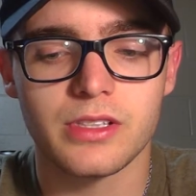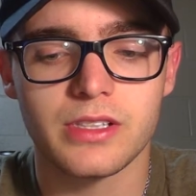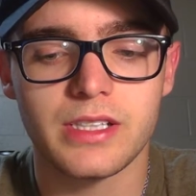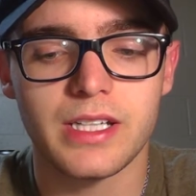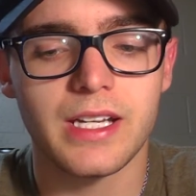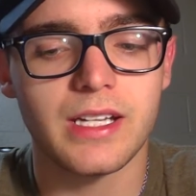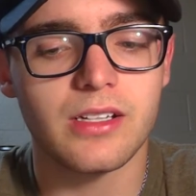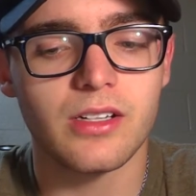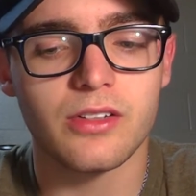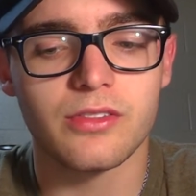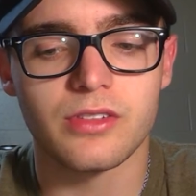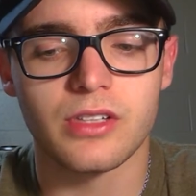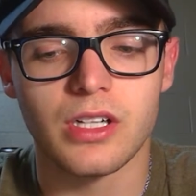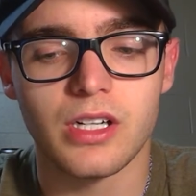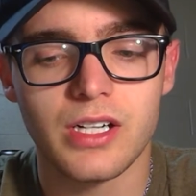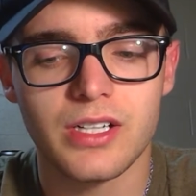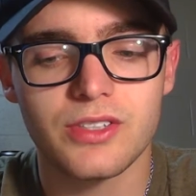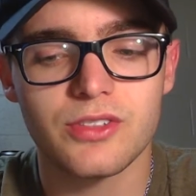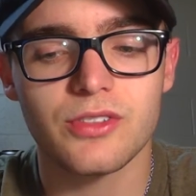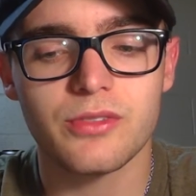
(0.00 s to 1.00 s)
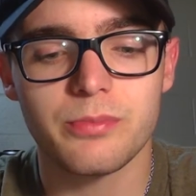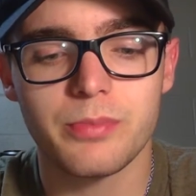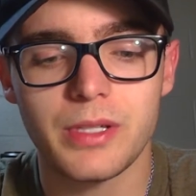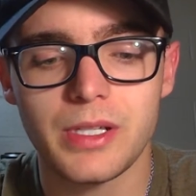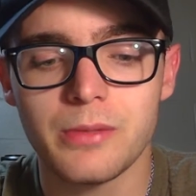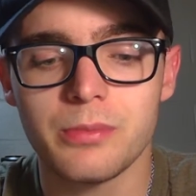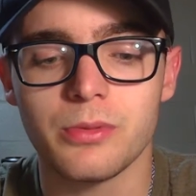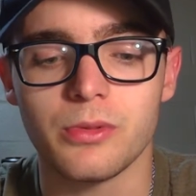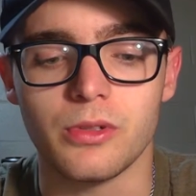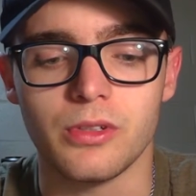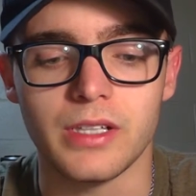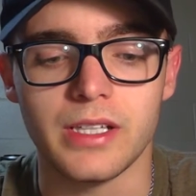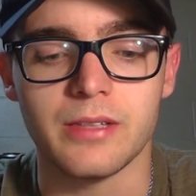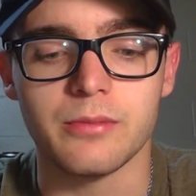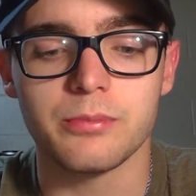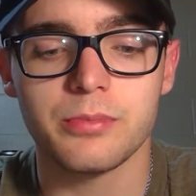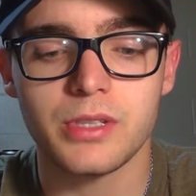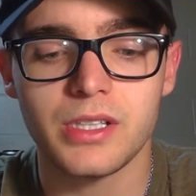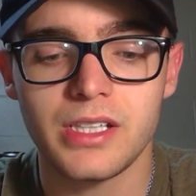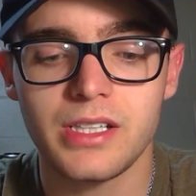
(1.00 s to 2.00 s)
to take over 100 people
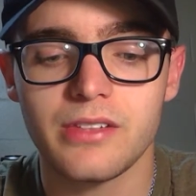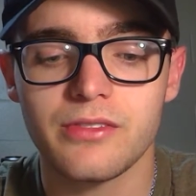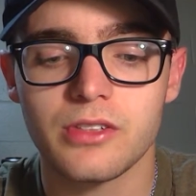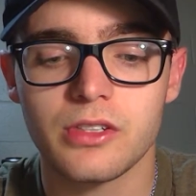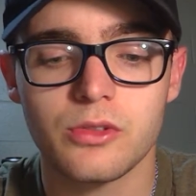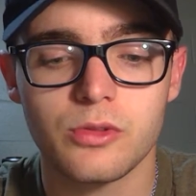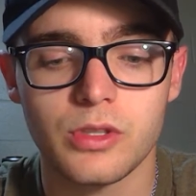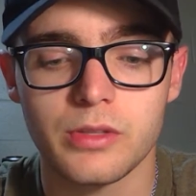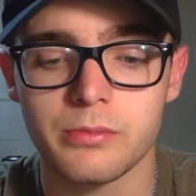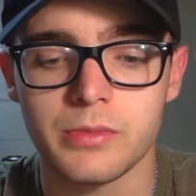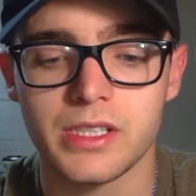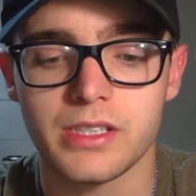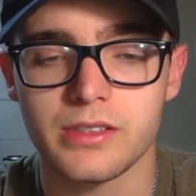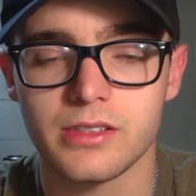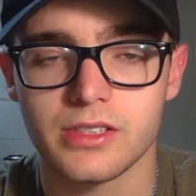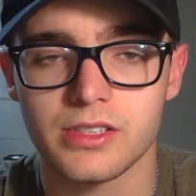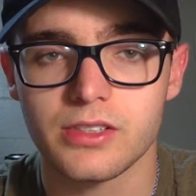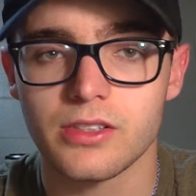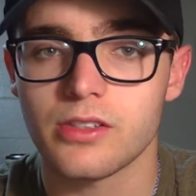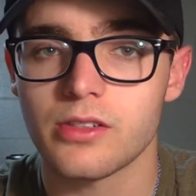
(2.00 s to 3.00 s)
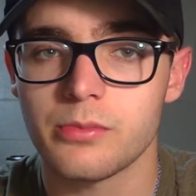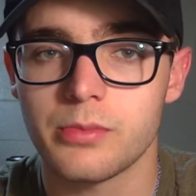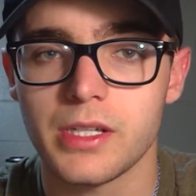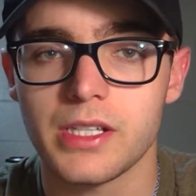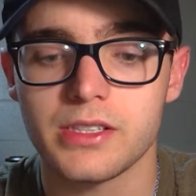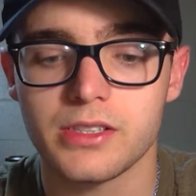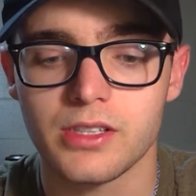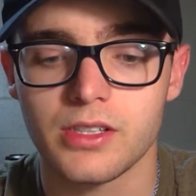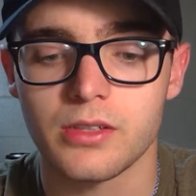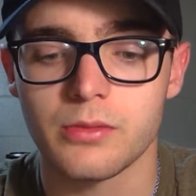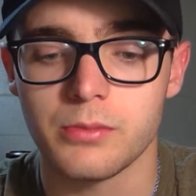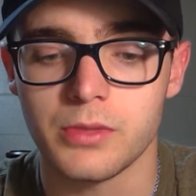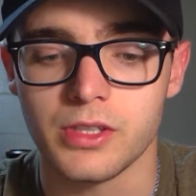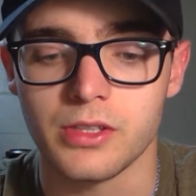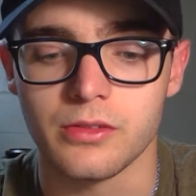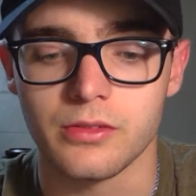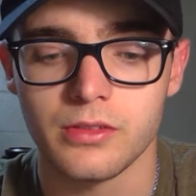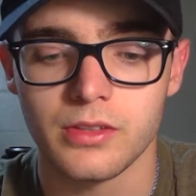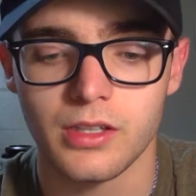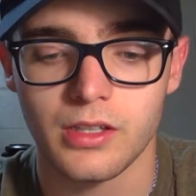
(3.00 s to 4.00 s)
and plenty of equipment to start a base on
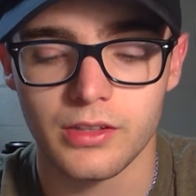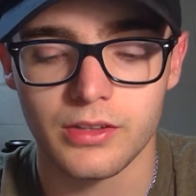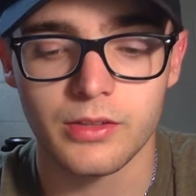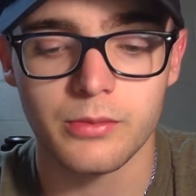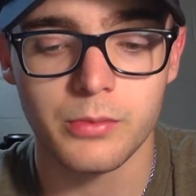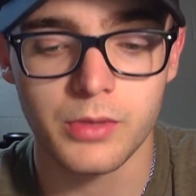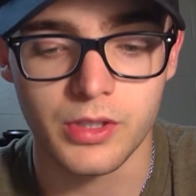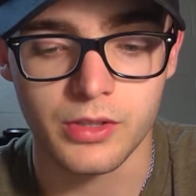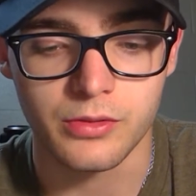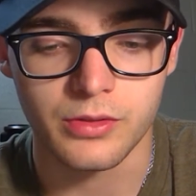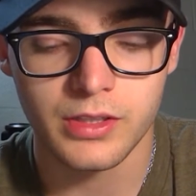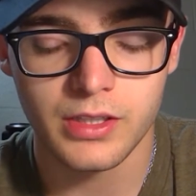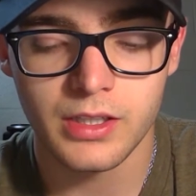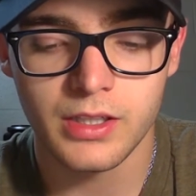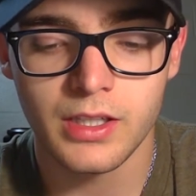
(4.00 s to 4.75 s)
the moon.